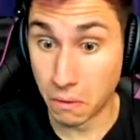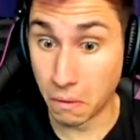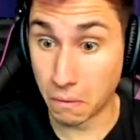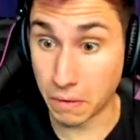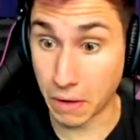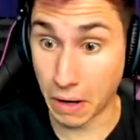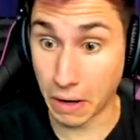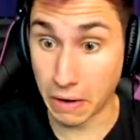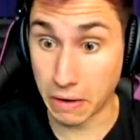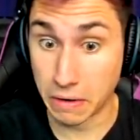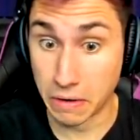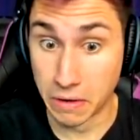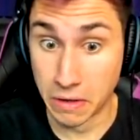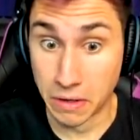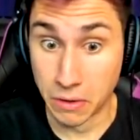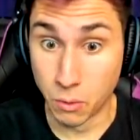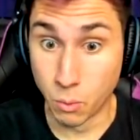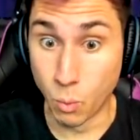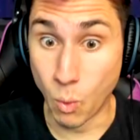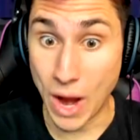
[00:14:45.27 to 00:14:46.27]
Okay.
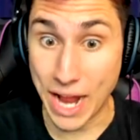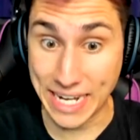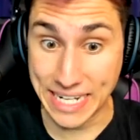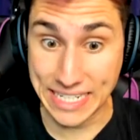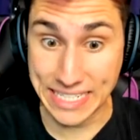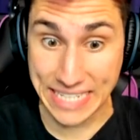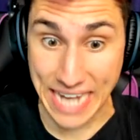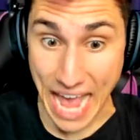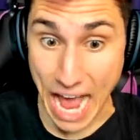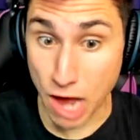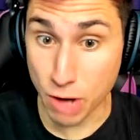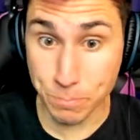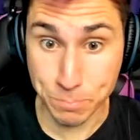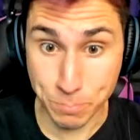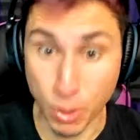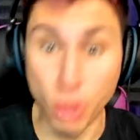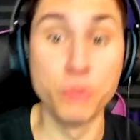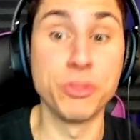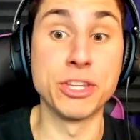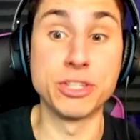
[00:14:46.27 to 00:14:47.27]
When in
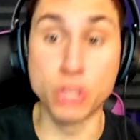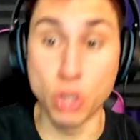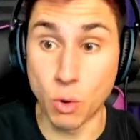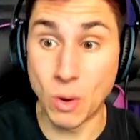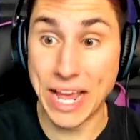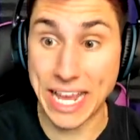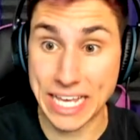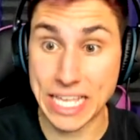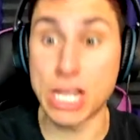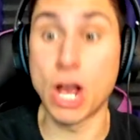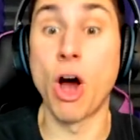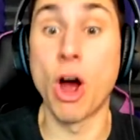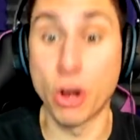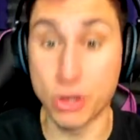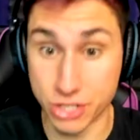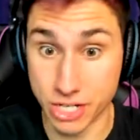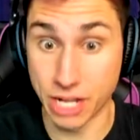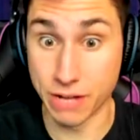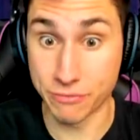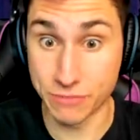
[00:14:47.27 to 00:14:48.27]
doubt, pull the doohickey
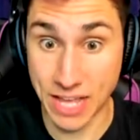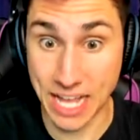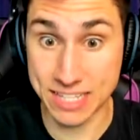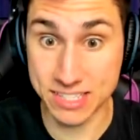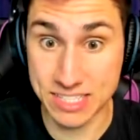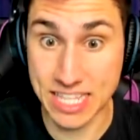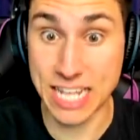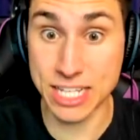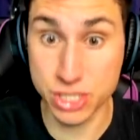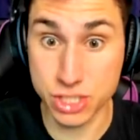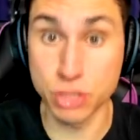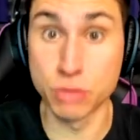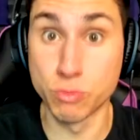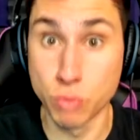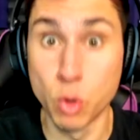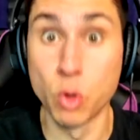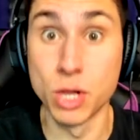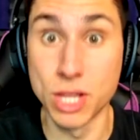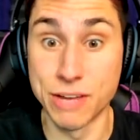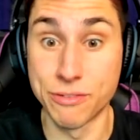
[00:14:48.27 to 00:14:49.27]
hard enough. That's that's the
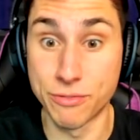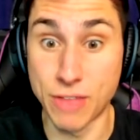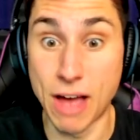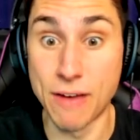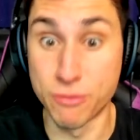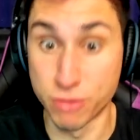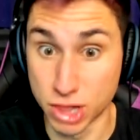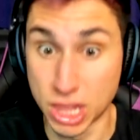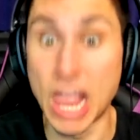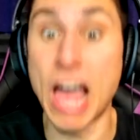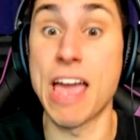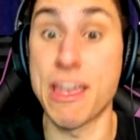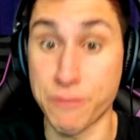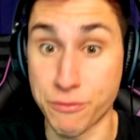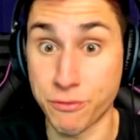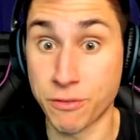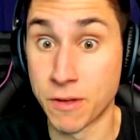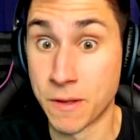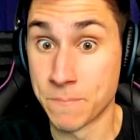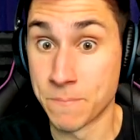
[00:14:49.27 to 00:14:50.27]
rule of, of life.